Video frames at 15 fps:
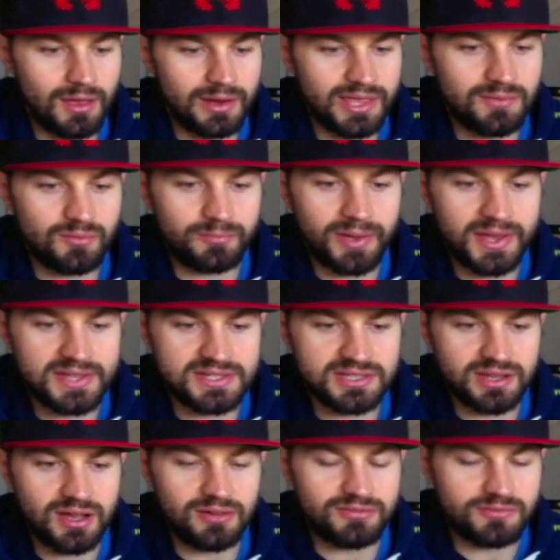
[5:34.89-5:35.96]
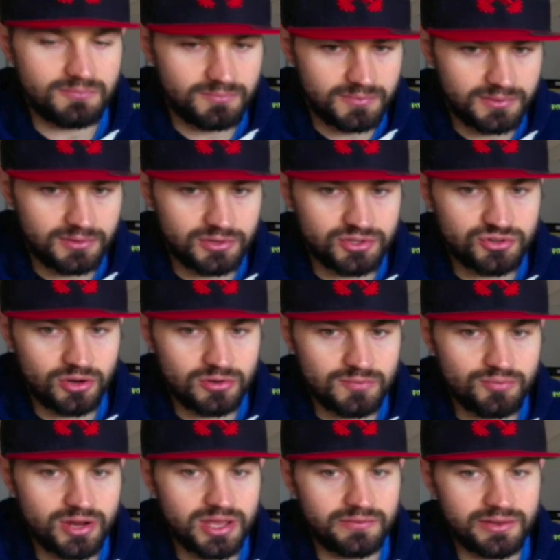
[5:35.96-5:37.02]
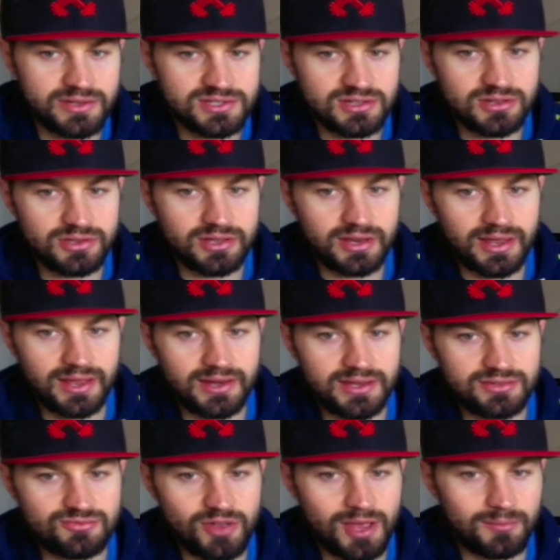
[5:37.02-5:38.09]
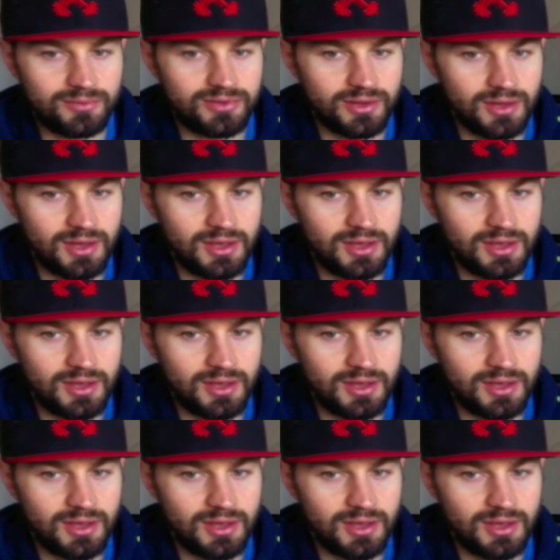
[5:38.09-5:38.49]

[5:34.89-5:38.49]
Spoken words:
keeping pace enough, control your breathing so that you can hit these reps